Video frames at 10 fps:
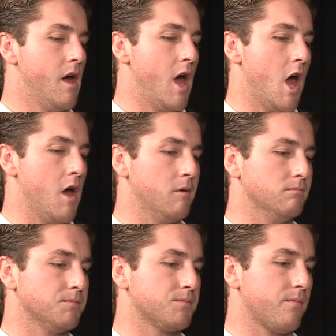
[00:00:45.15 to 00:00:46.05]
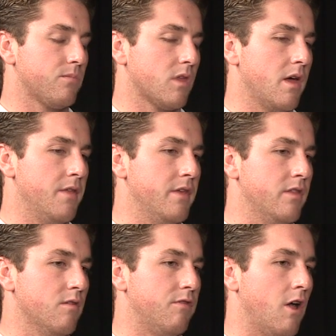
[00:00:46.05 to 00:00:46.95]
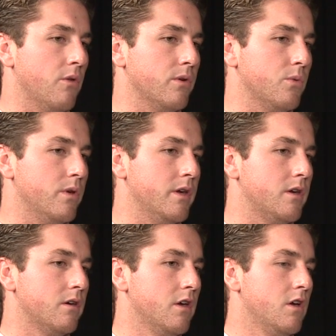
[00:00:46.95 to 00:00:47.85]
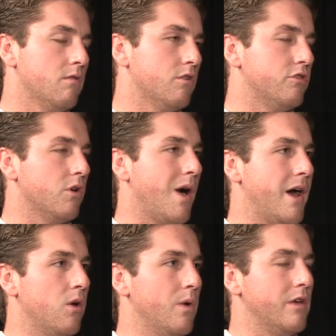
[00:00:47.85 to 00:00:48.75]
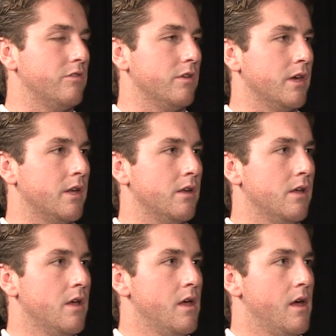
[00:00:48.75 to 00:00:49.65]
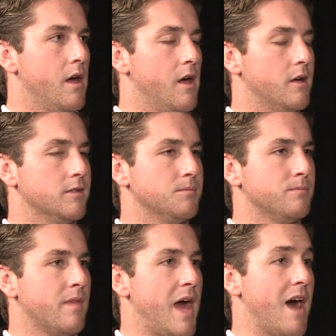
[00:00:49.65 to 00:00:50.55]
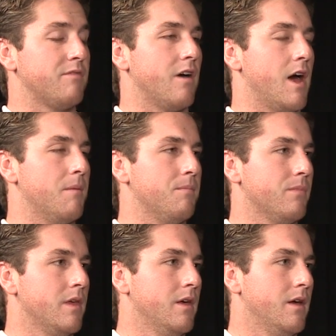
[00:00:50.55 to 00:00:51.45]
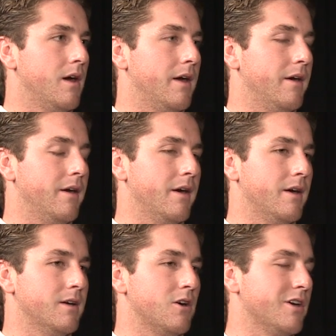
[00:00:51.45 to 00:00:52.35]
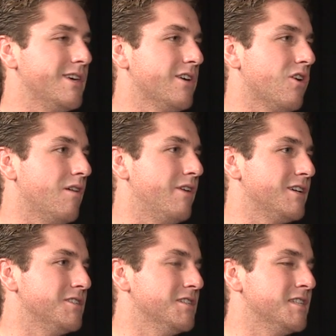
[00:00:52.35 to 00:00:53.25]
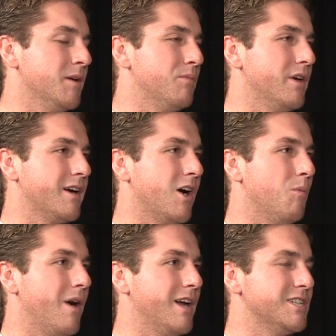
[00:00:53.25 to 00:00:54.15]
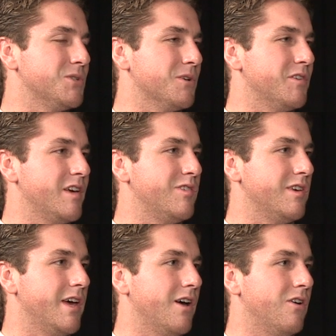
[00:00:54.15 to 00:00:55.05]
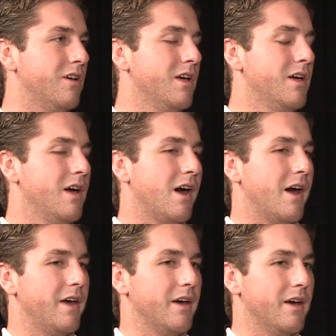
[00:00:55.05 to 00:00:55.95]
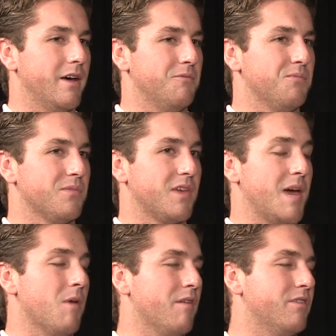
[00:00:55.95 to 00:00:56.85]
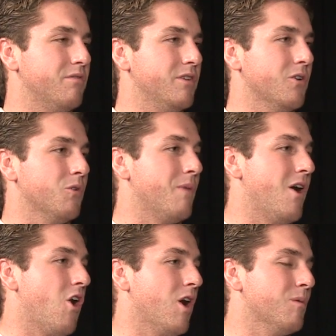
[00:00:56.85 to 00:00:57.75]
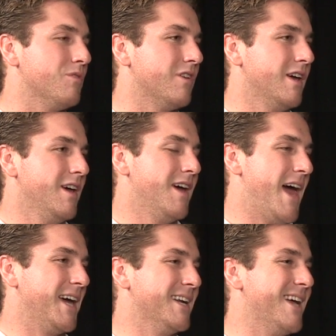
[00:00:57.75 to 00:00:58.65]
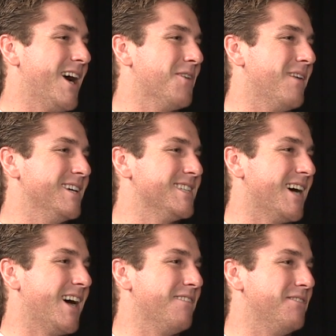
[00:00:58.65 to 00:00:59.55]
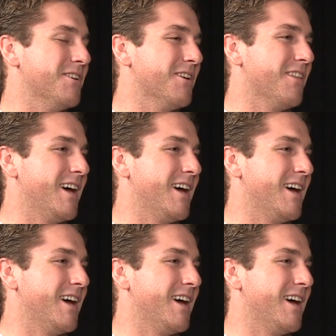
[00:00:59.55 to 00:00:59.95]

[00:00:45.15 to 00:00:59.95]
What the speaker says: And then the following week versus Ohio Wesleyan, halftime, on kickoff, actually the same play, Kyle Bottas tore his ACL. I came off the field with my arms hanging down at my side, feeling